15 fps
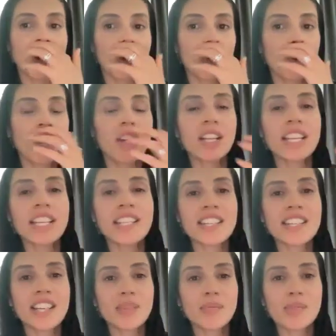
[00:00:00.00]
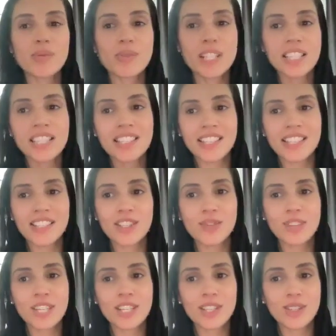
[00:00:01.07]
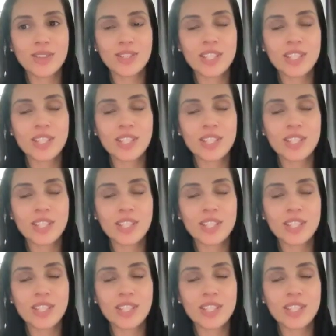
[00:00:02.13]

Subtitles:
What is the number one skill you can do